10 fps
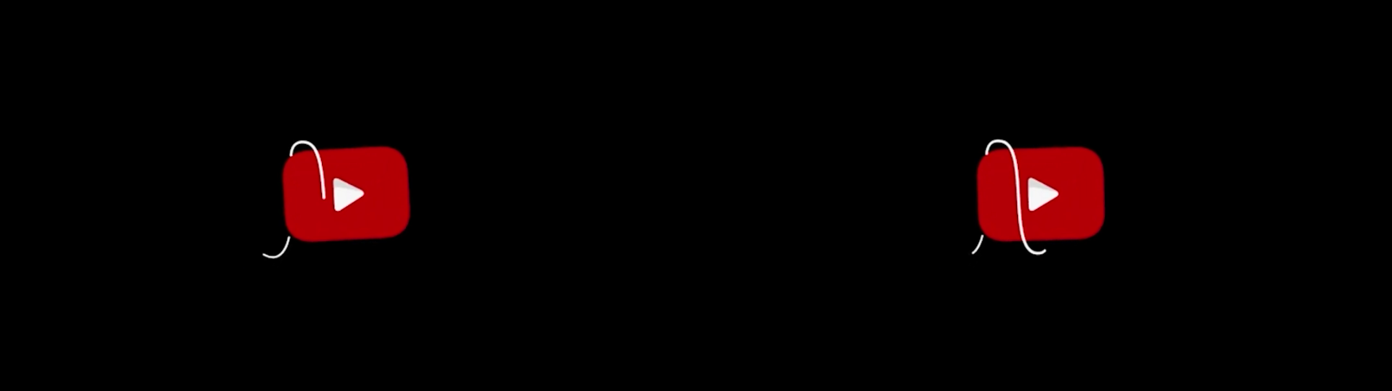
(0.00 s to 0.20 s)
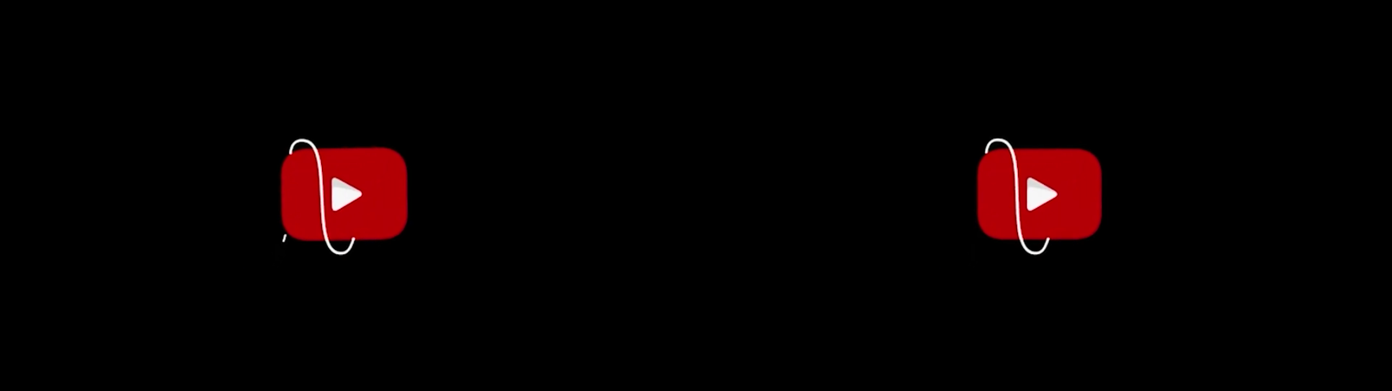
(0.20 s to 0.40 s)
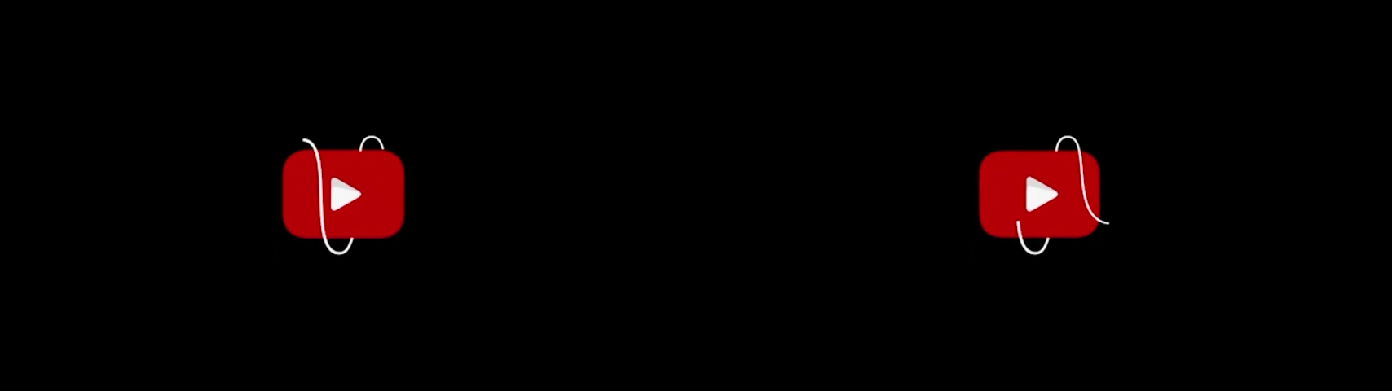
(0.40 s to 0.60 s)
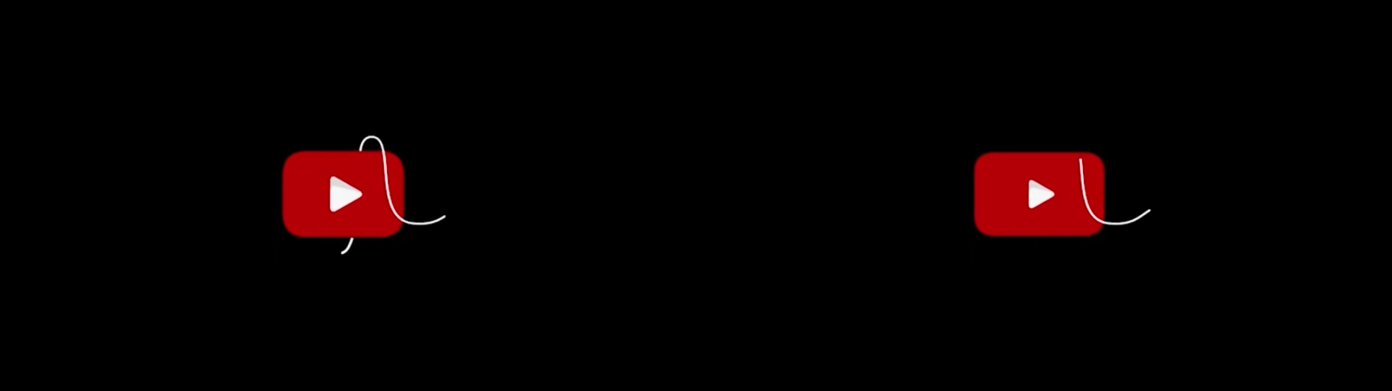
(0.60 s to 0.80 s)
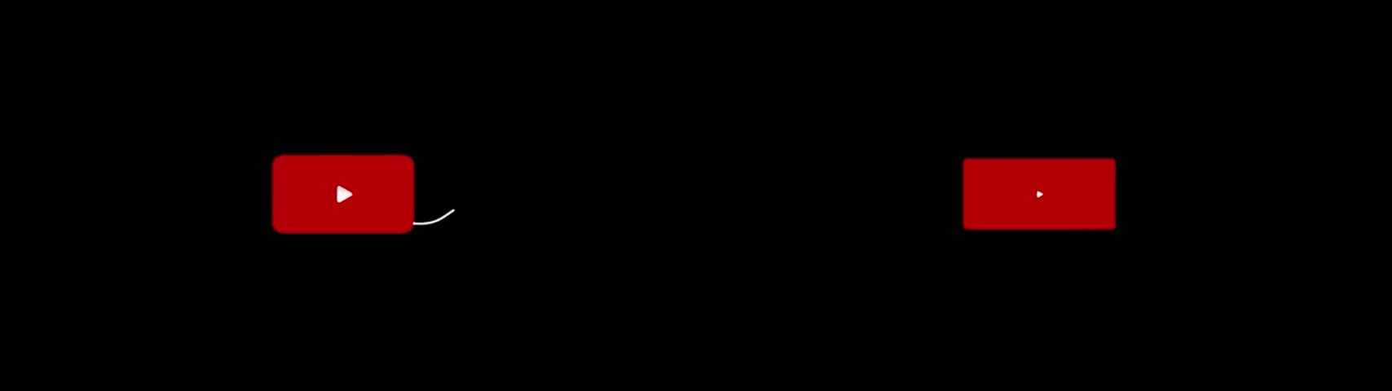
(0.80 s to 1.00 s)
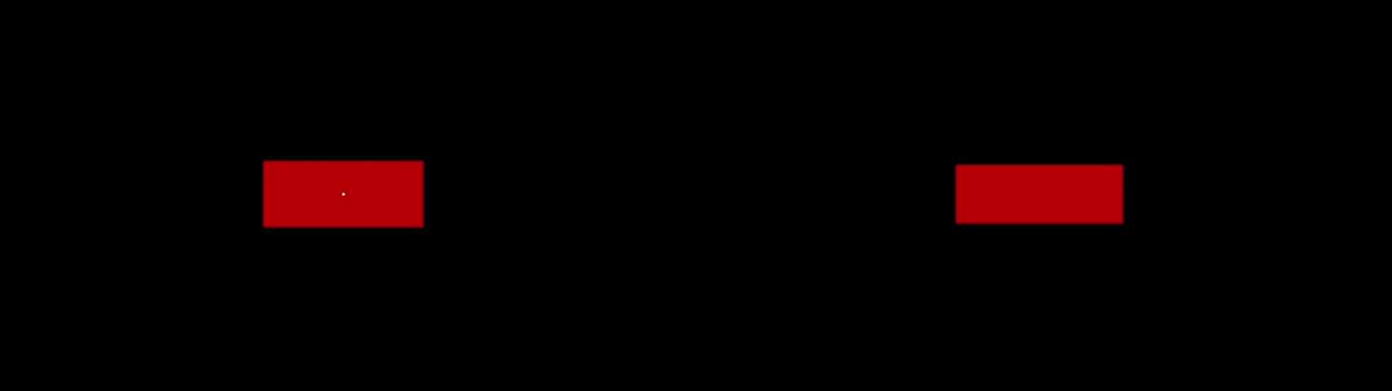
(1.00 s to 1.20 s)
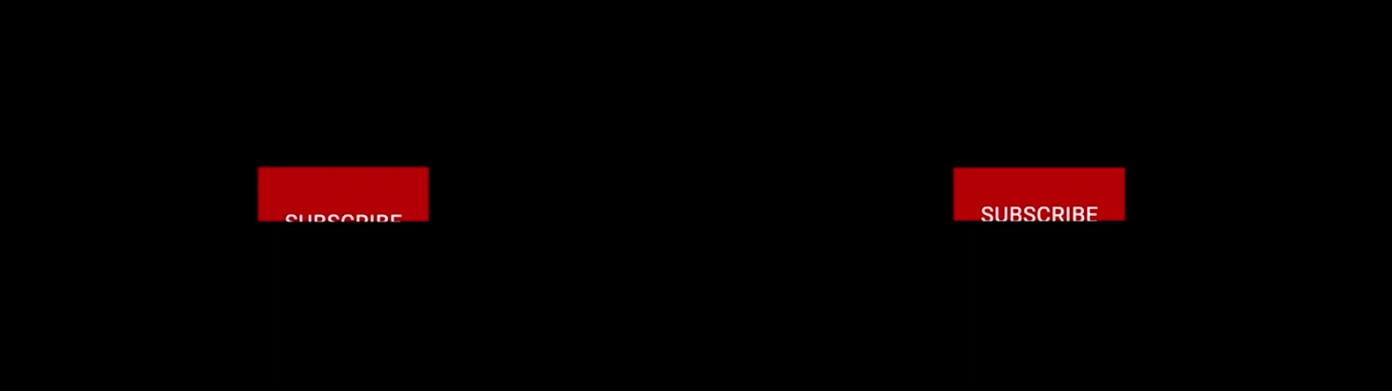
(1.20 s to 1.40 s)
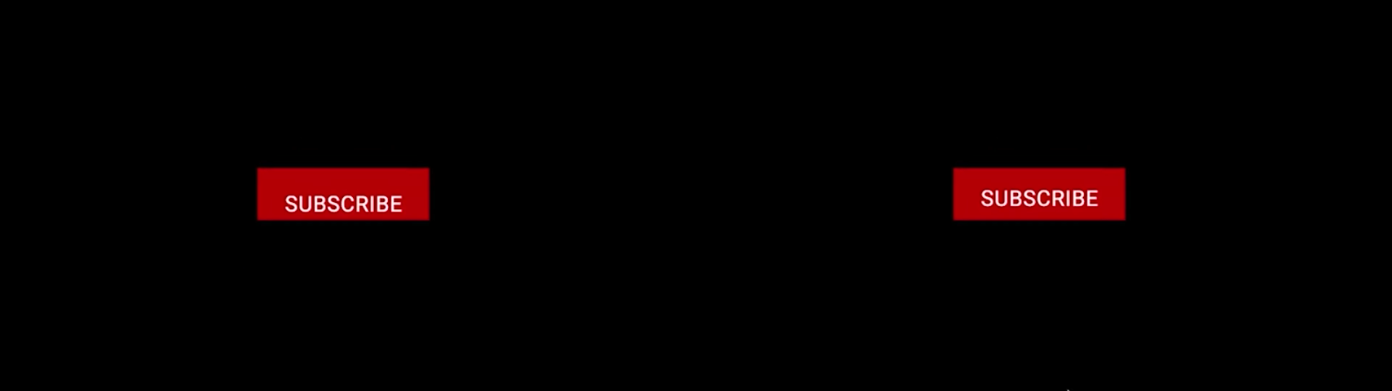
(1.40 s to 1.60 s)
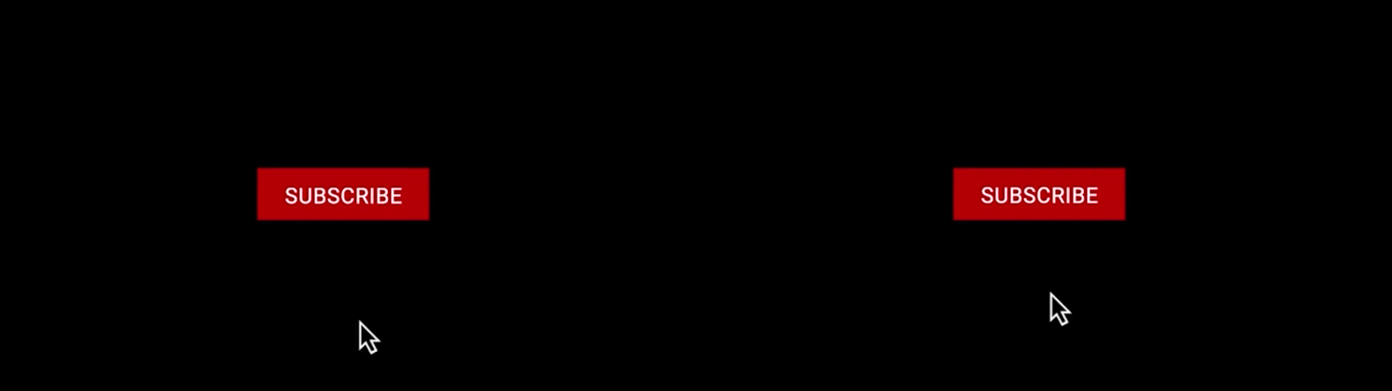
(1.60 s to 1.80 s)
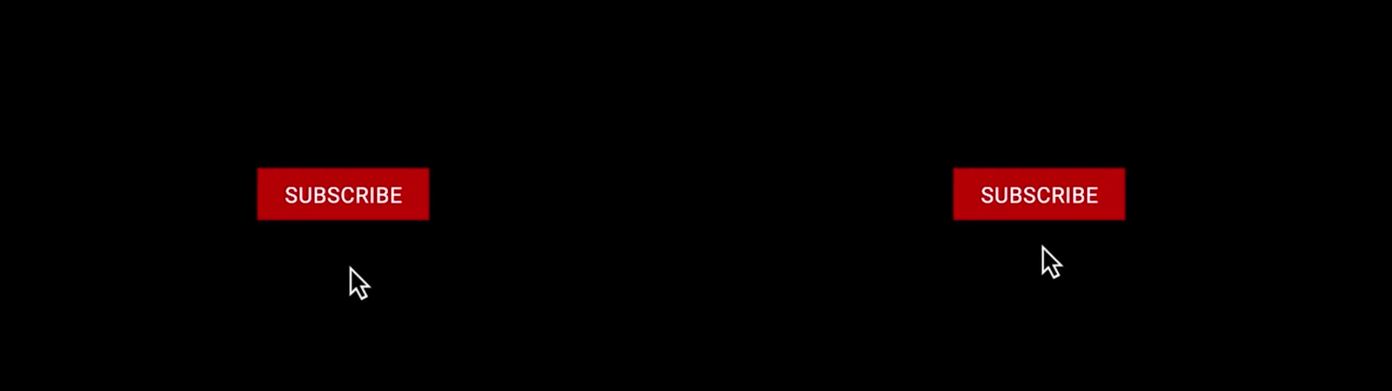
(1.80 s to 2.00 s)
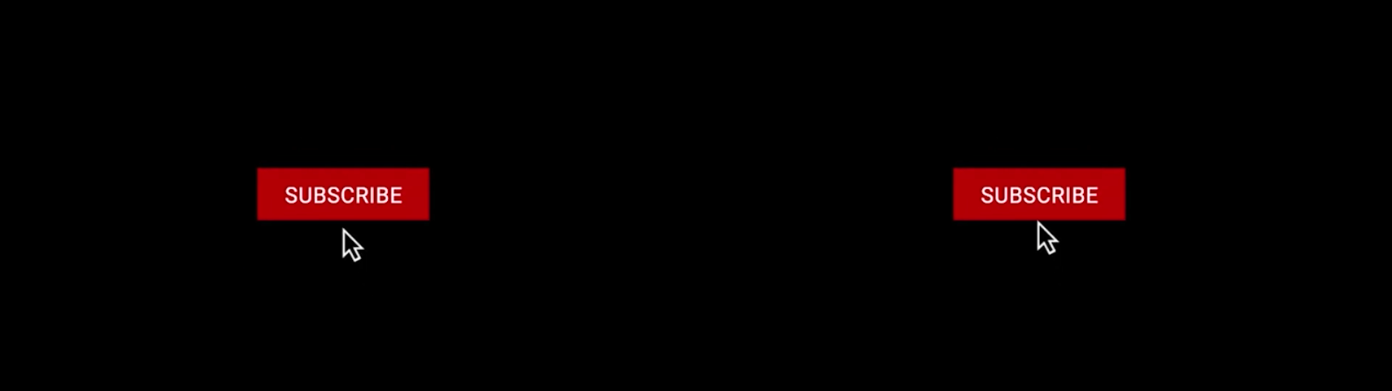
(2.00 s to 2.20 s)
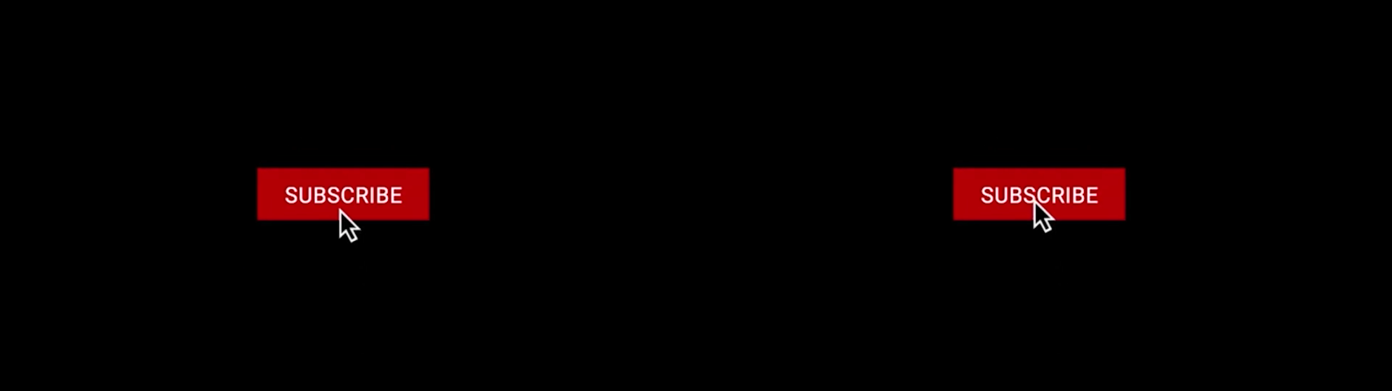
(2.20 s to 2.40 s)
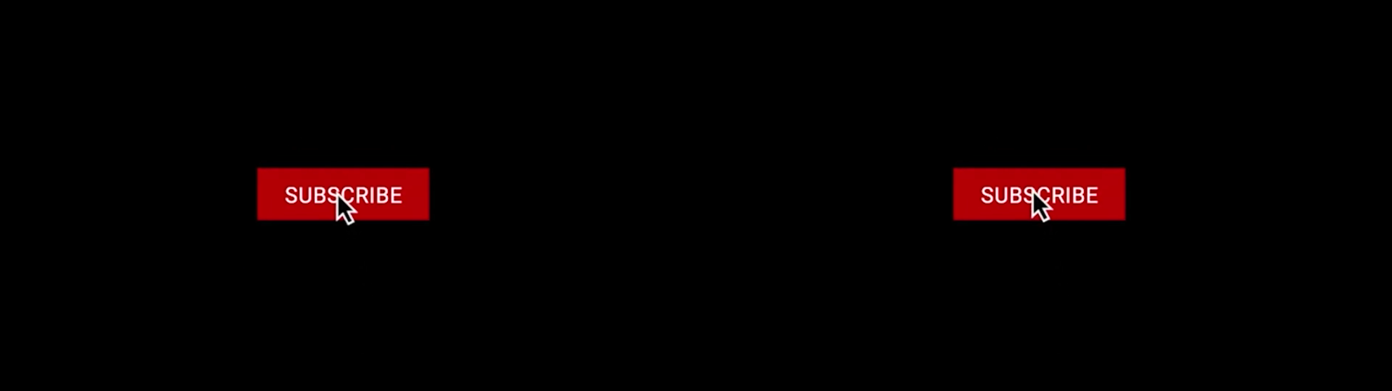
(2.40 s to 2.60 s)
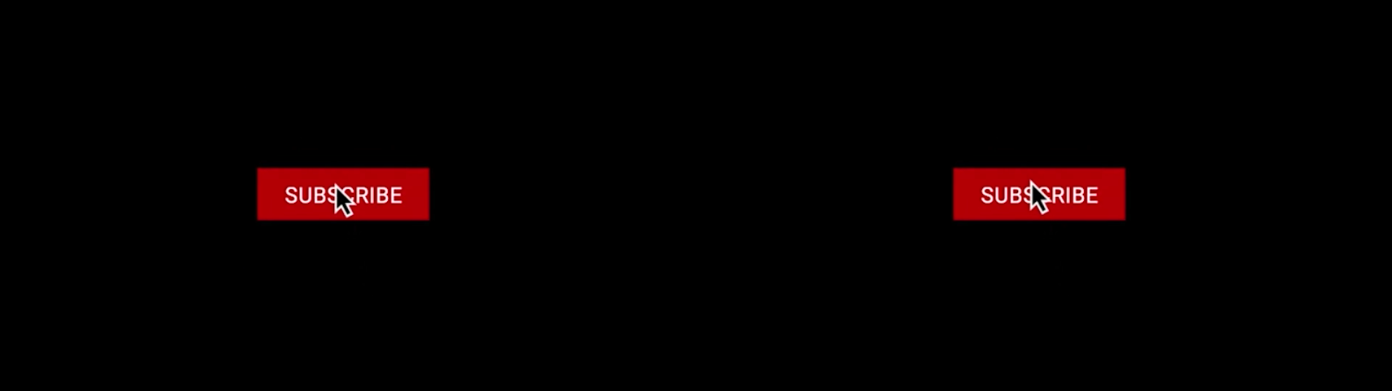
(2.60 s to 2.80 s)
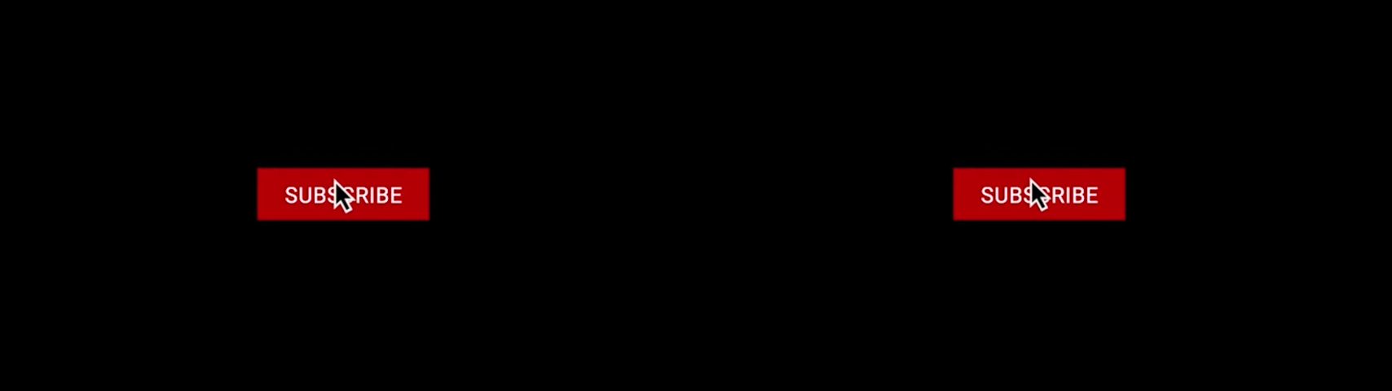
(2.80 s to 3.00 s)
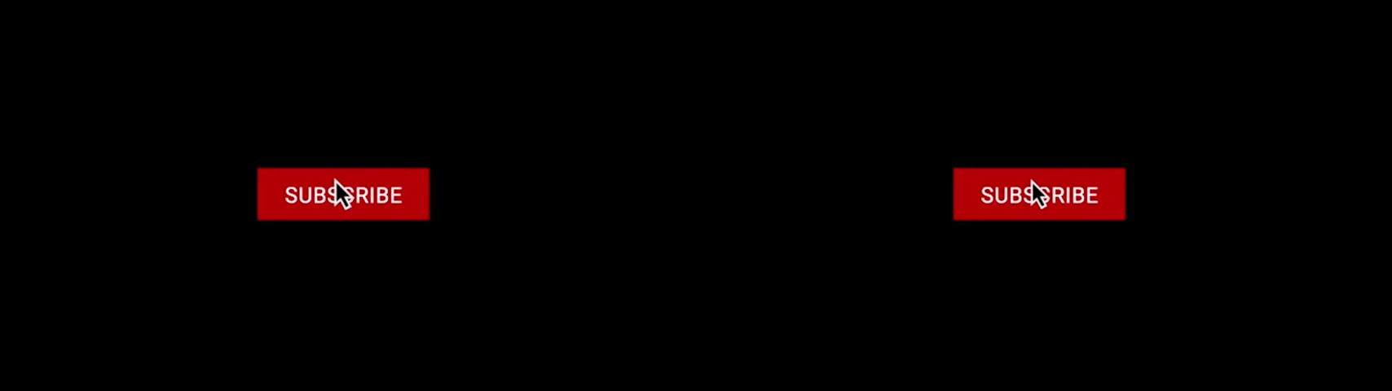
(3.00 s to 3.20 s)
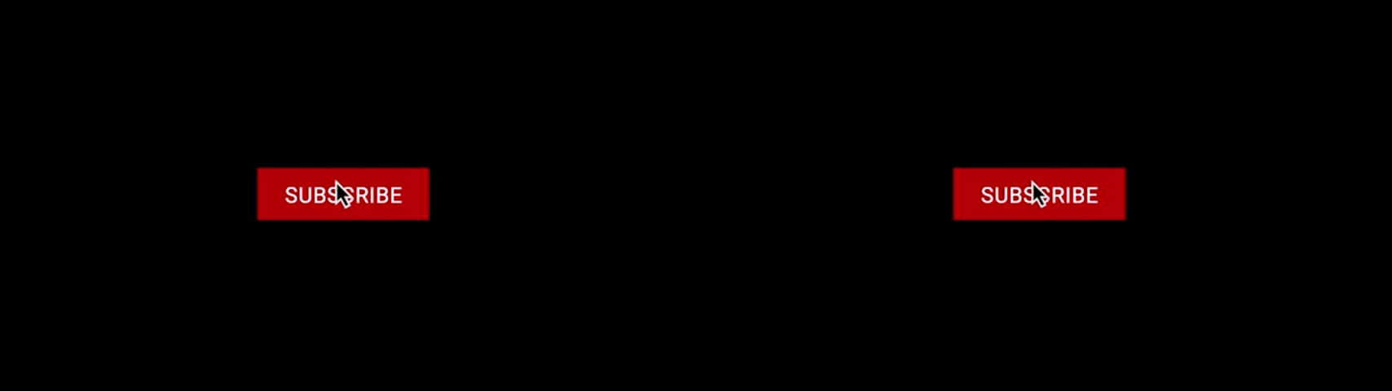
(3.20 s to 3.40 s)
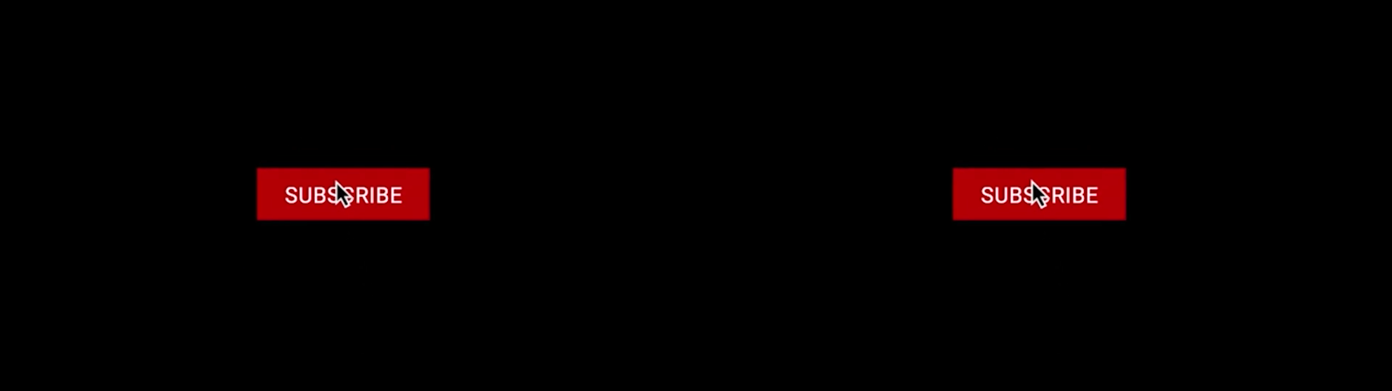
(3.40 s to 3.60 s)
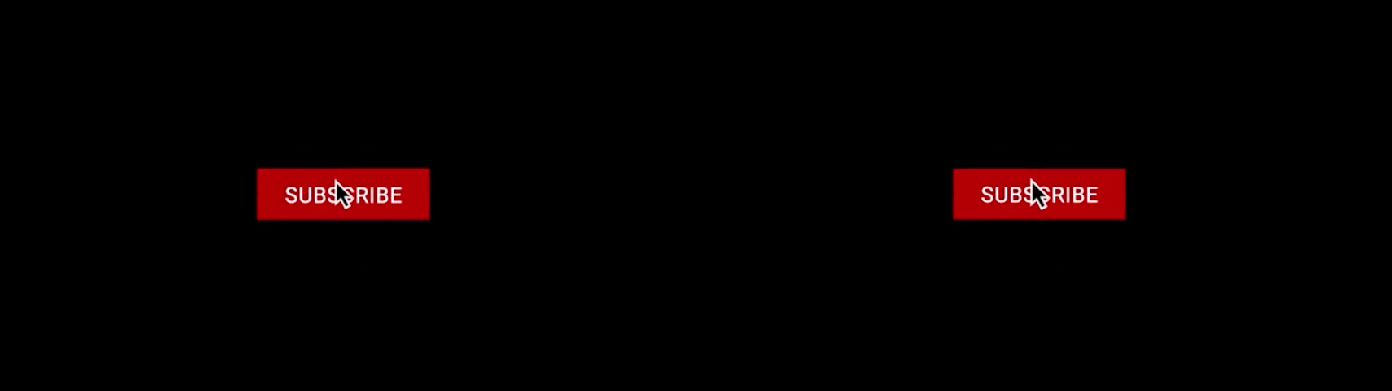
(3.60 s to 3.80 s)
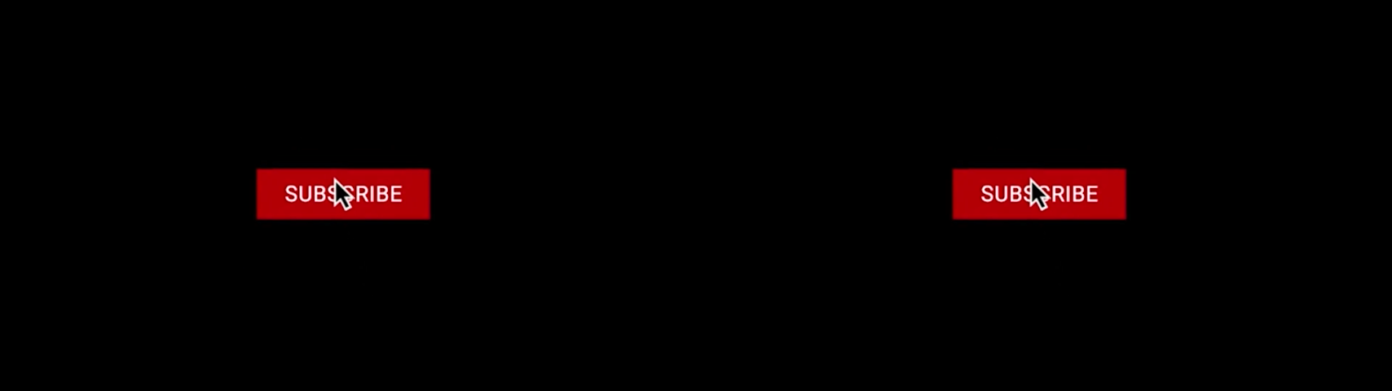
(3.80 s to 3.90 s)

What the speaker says: (no speaker visible)